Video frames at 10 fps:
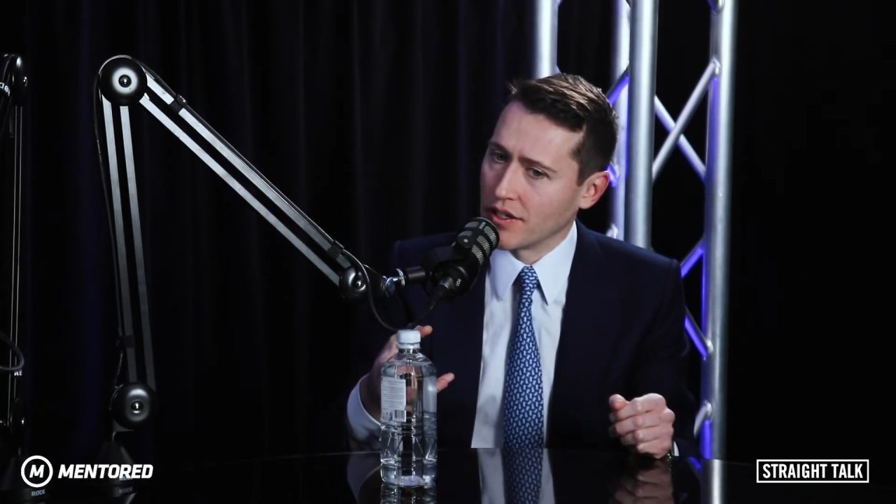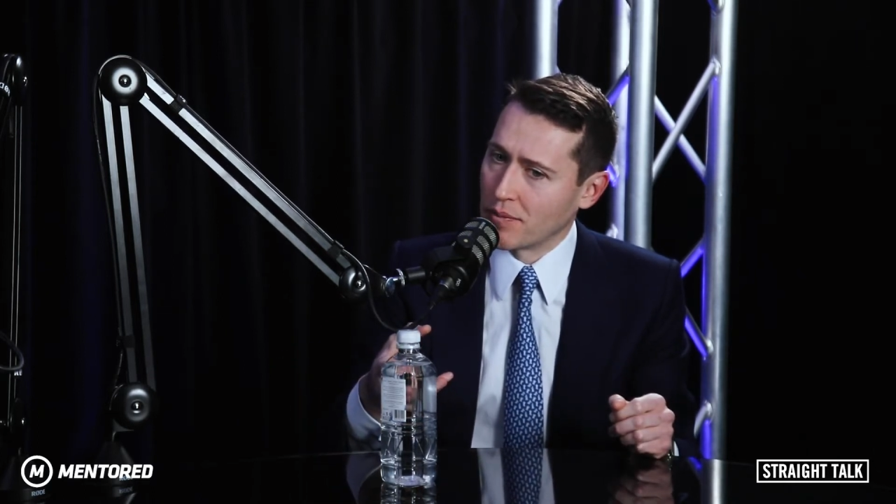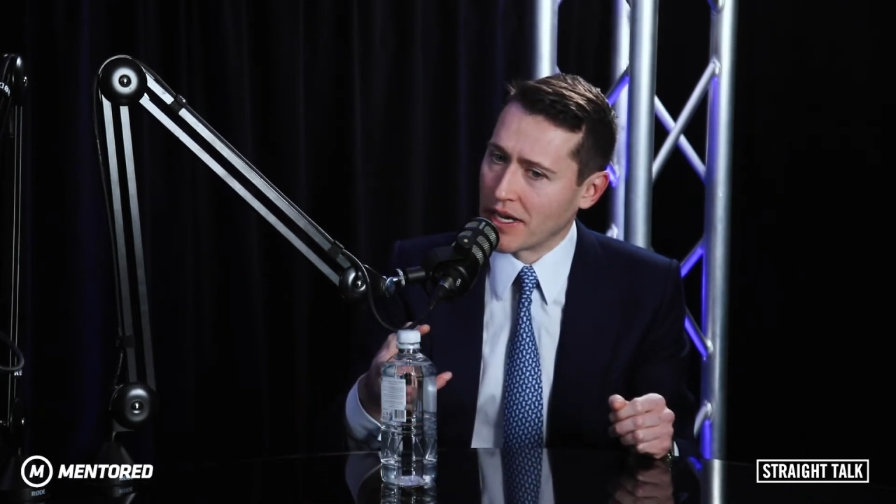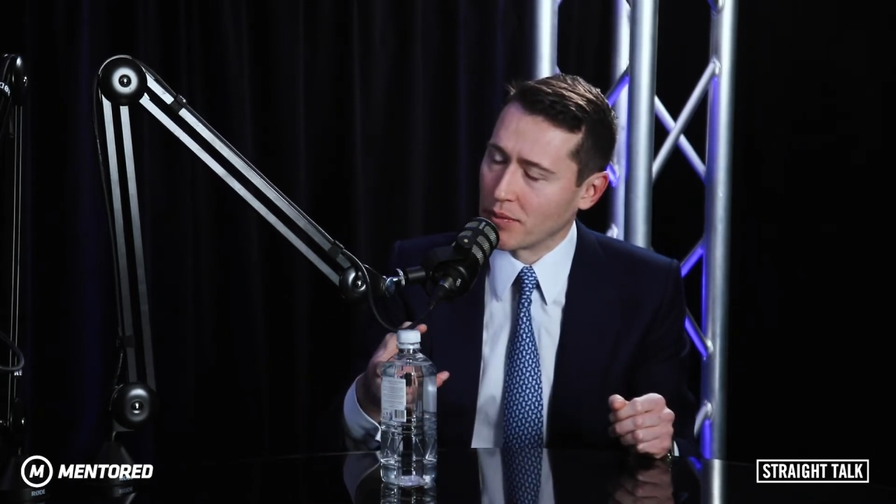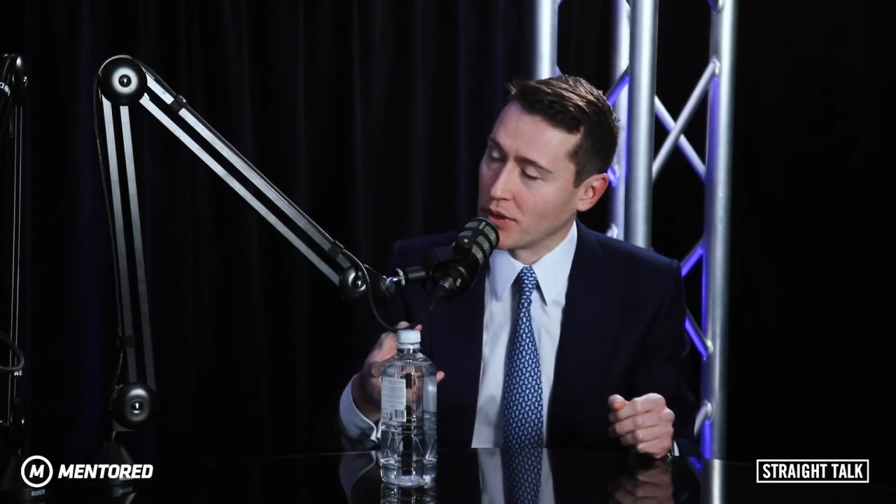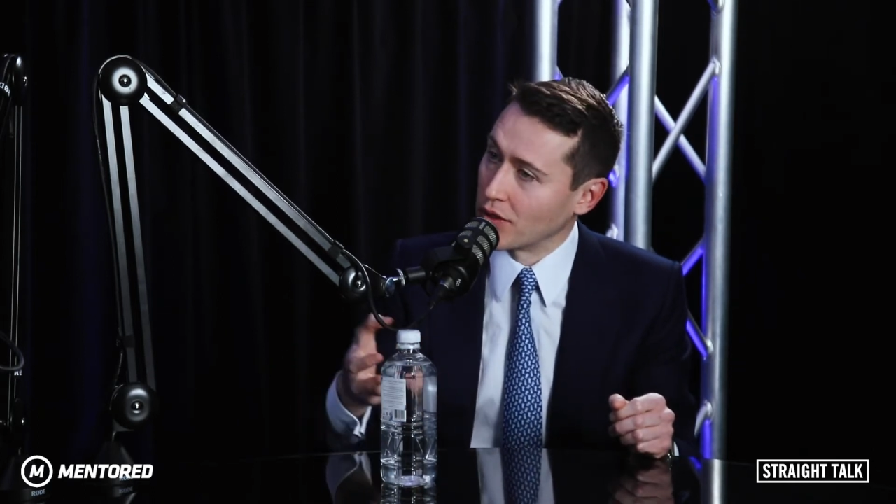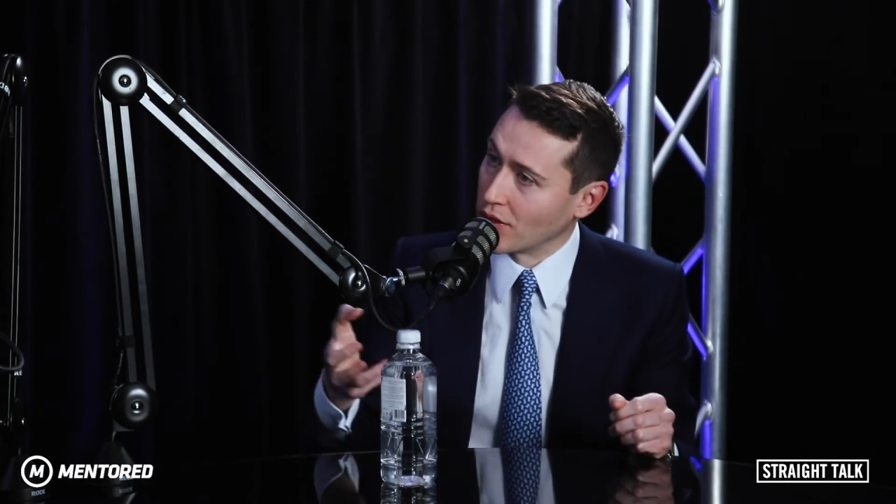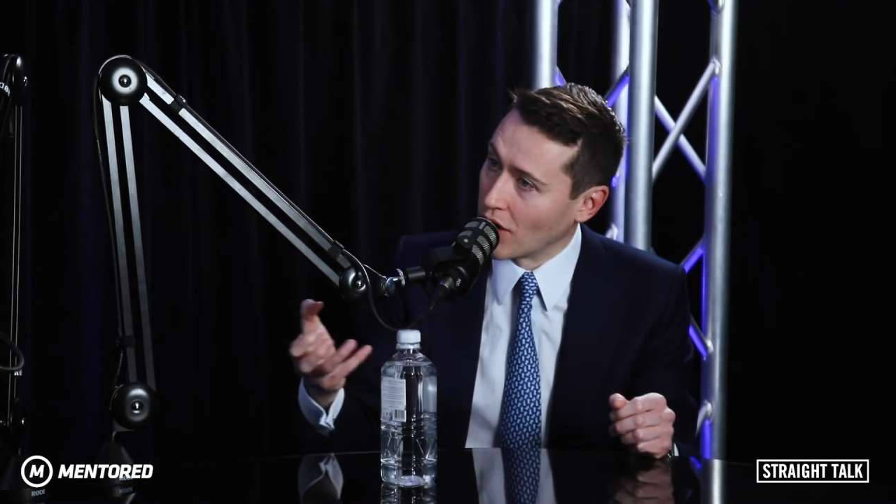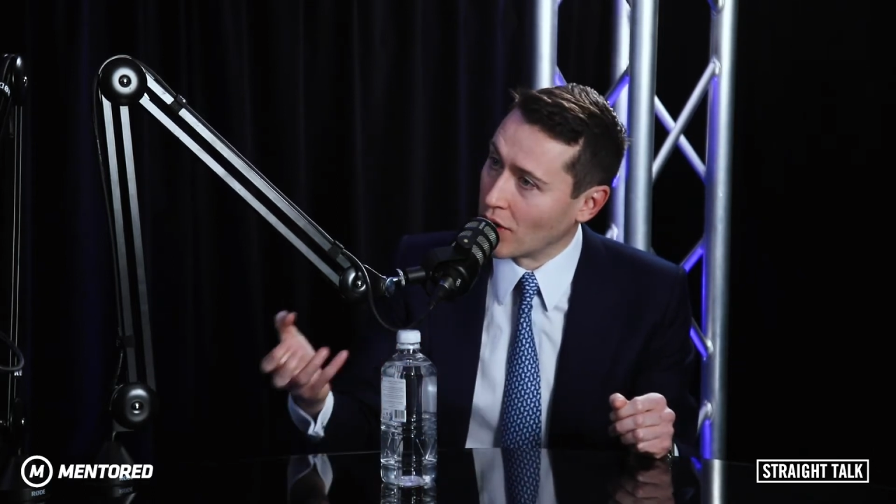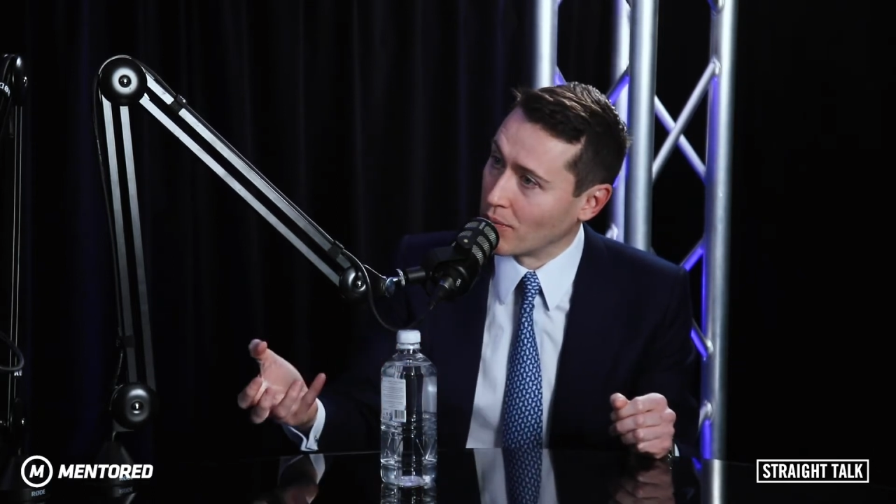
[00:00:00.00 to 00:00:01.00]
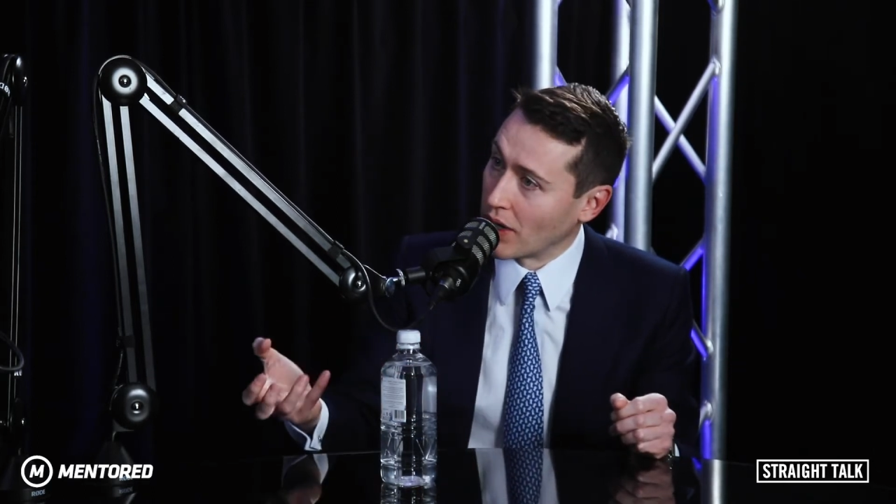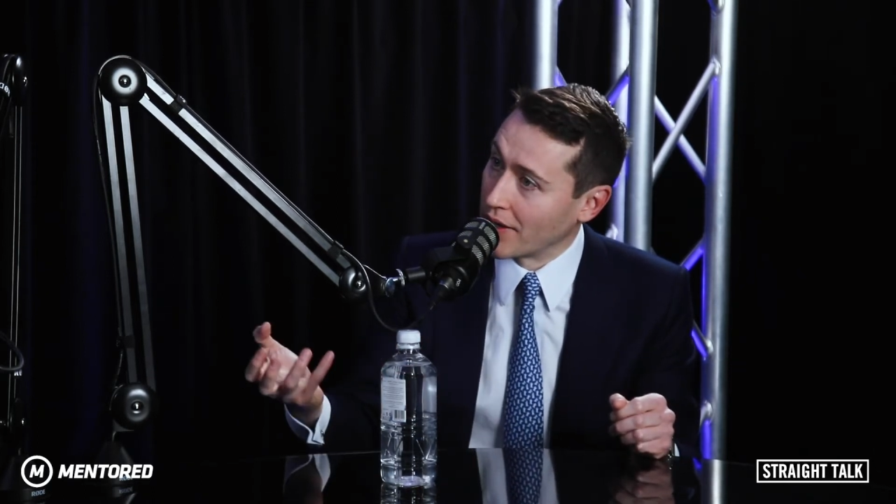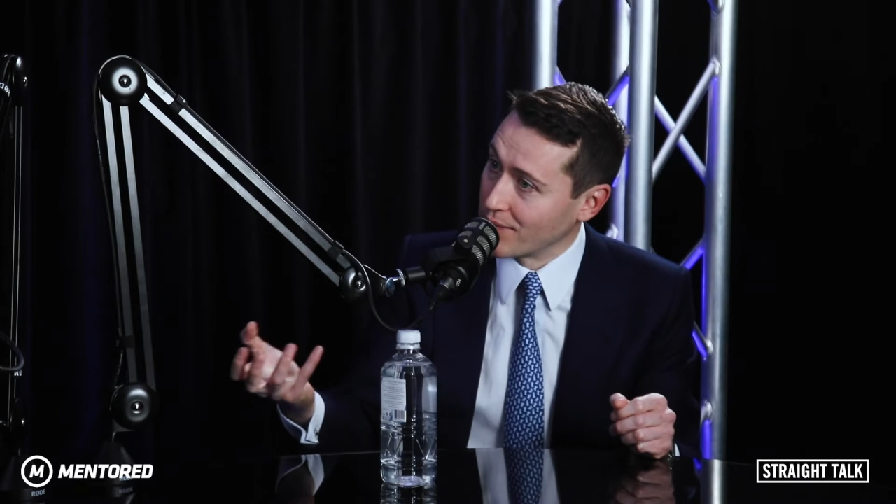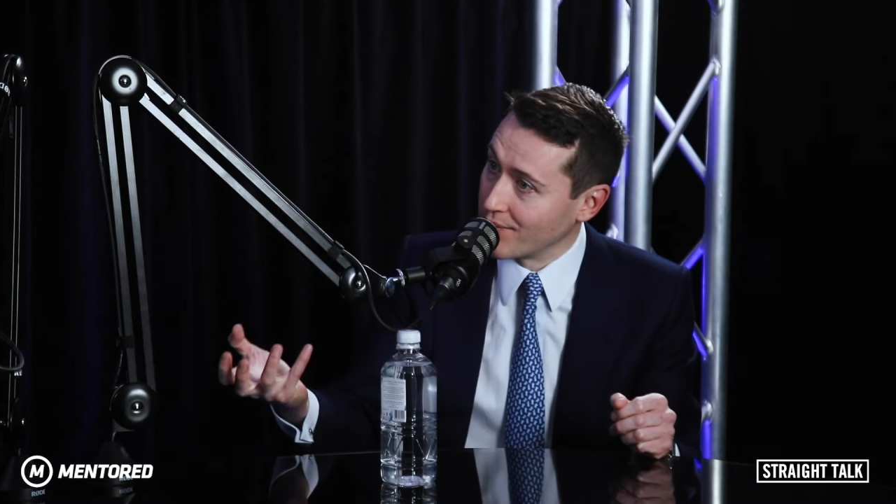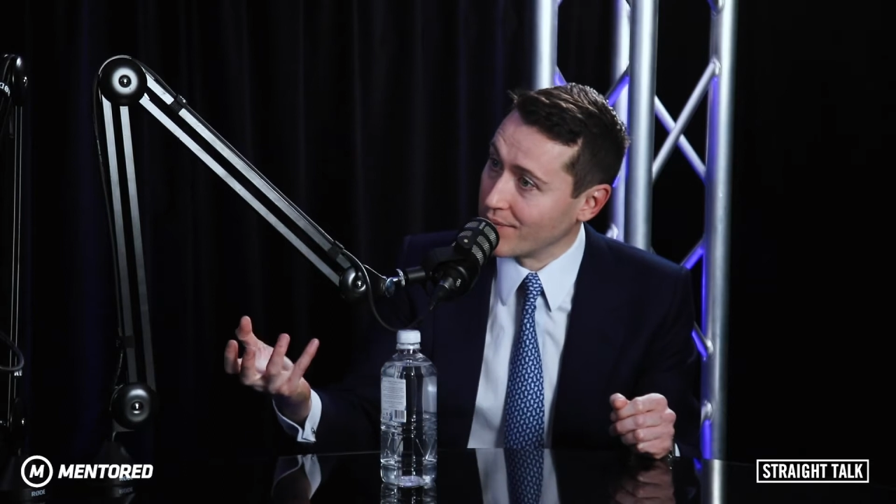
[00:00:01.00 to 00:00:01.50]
the people that are on my